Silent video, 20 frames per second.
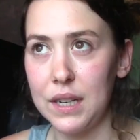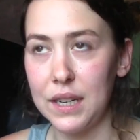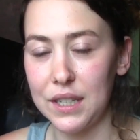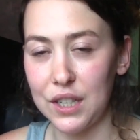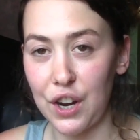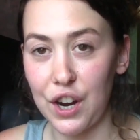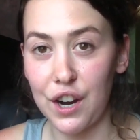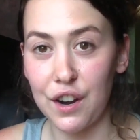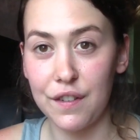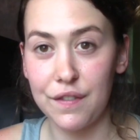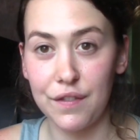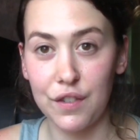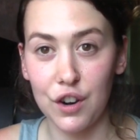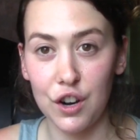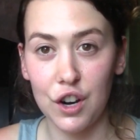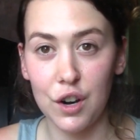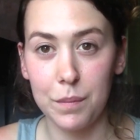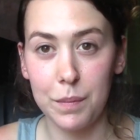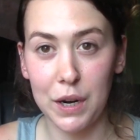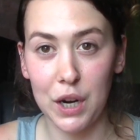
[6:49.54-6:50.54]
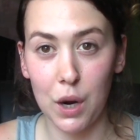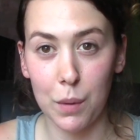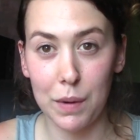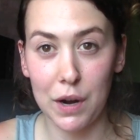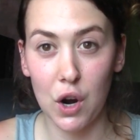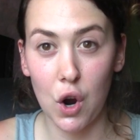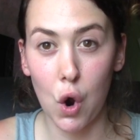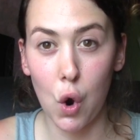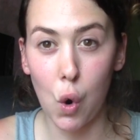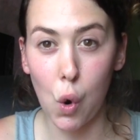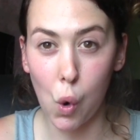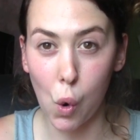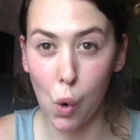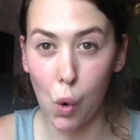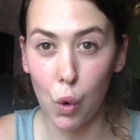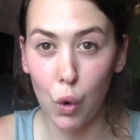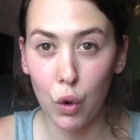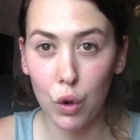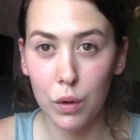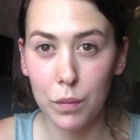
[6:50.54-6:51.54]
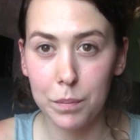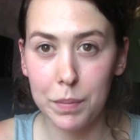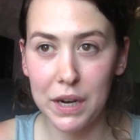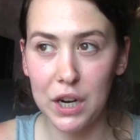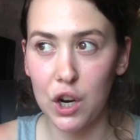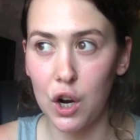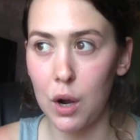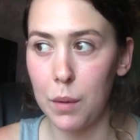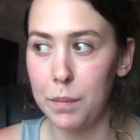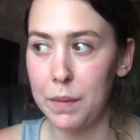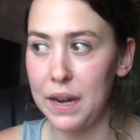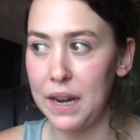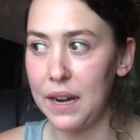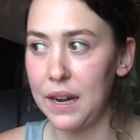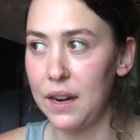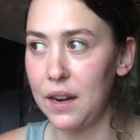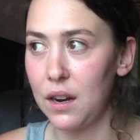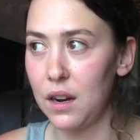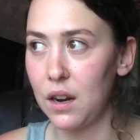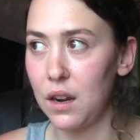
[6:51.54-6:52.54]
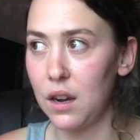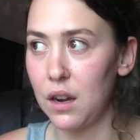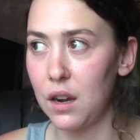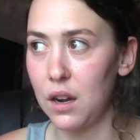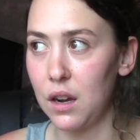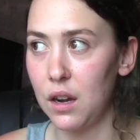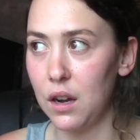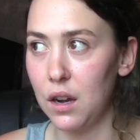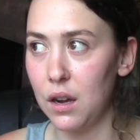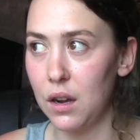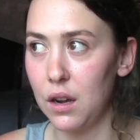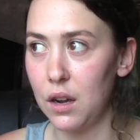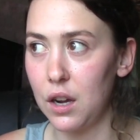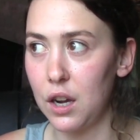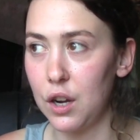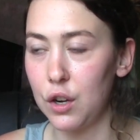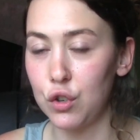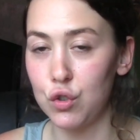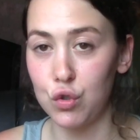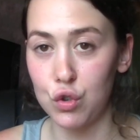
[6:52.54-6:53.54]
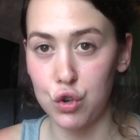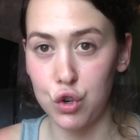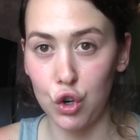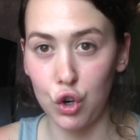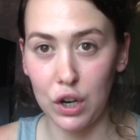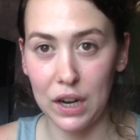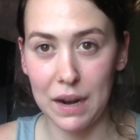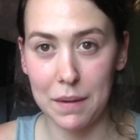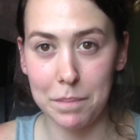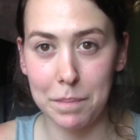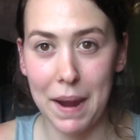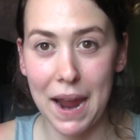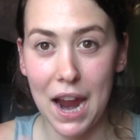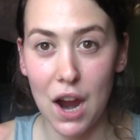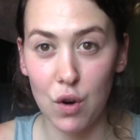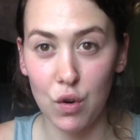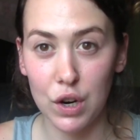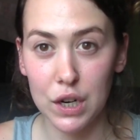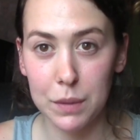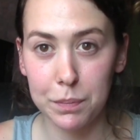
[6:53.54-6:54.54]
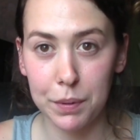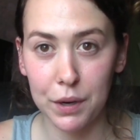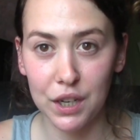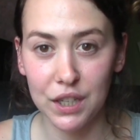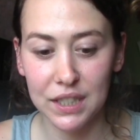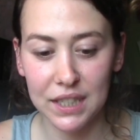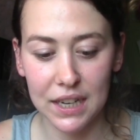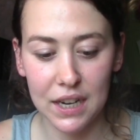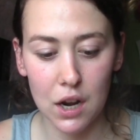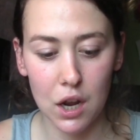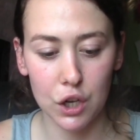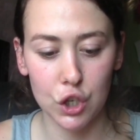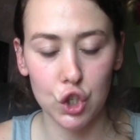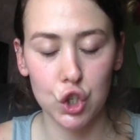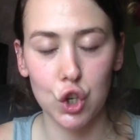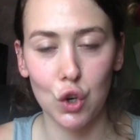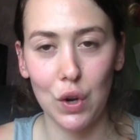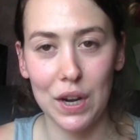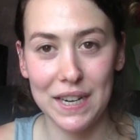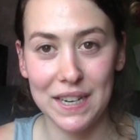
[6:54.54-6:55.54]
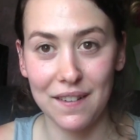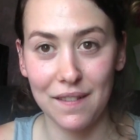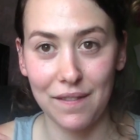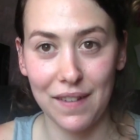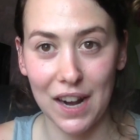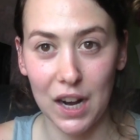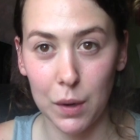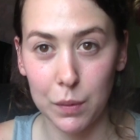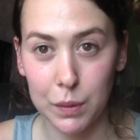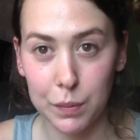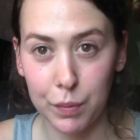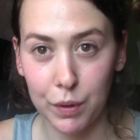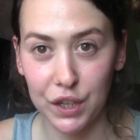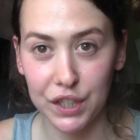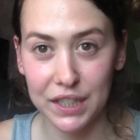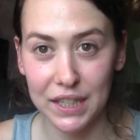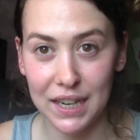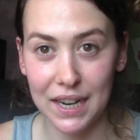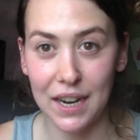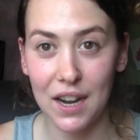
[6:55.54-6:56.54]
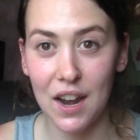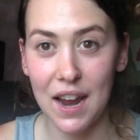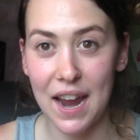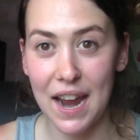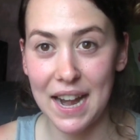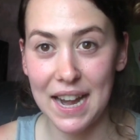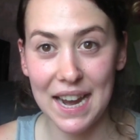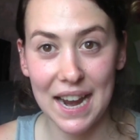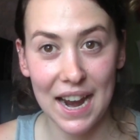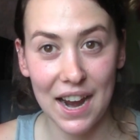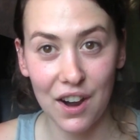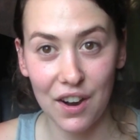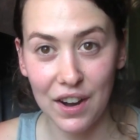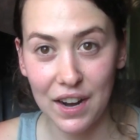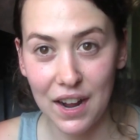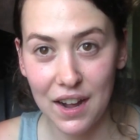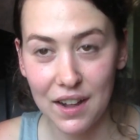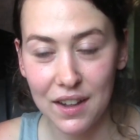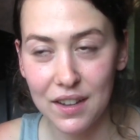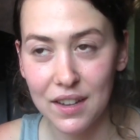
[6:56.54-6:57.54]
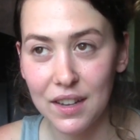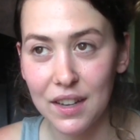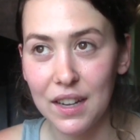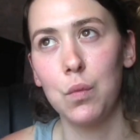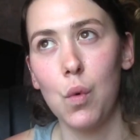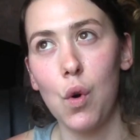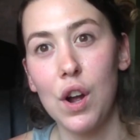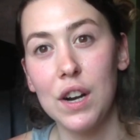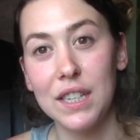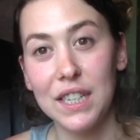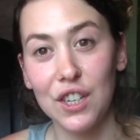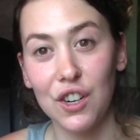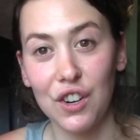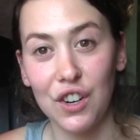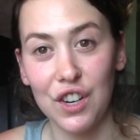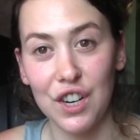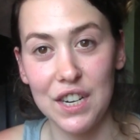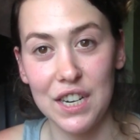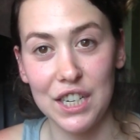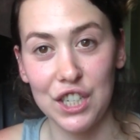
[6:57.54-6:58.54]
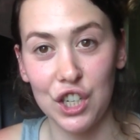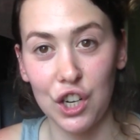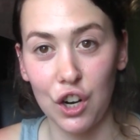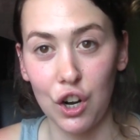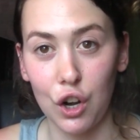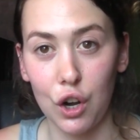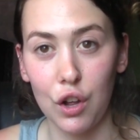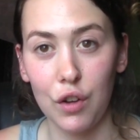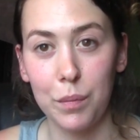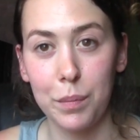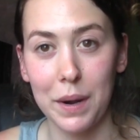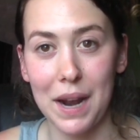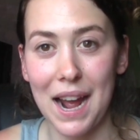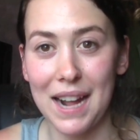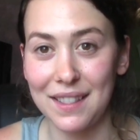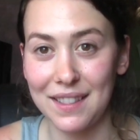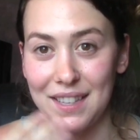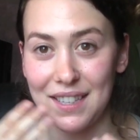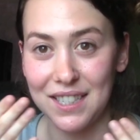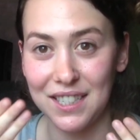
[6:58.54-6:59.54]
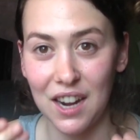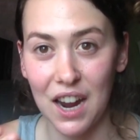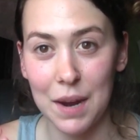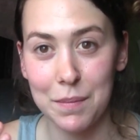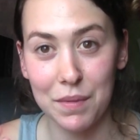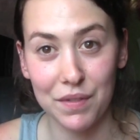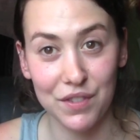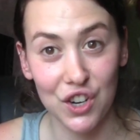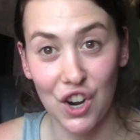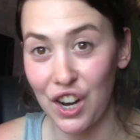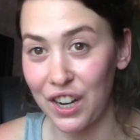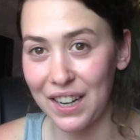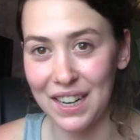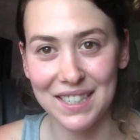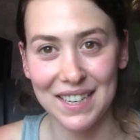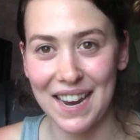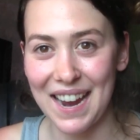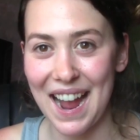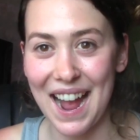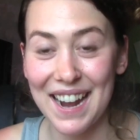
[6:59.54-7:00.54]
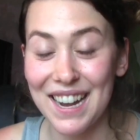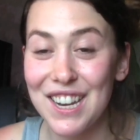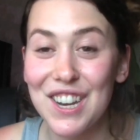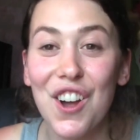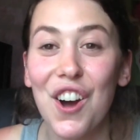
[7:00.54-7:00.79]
Desire for becoming a whole, becoming a truly empowered person, a truly developed person in any area. I wanted unconditional love, but at this time of darkness I had